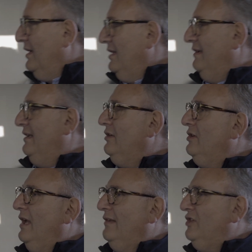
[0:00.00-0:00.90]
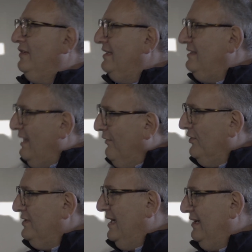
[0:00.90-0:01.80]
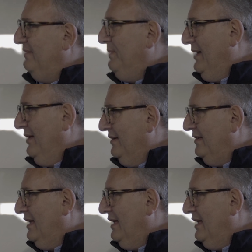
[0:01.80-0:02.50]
It's just a different experience.